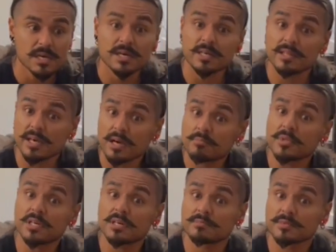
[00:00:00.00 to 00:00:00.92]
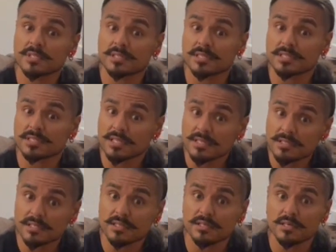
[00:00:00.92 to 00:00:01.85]
And that becomes a
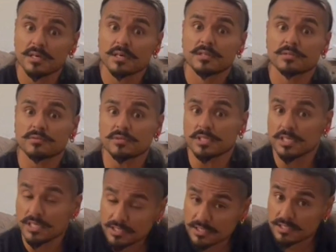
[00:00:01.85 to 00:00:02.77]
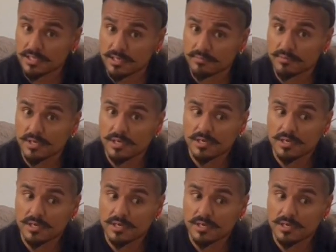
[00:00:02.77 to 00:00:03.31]
necessity to teach them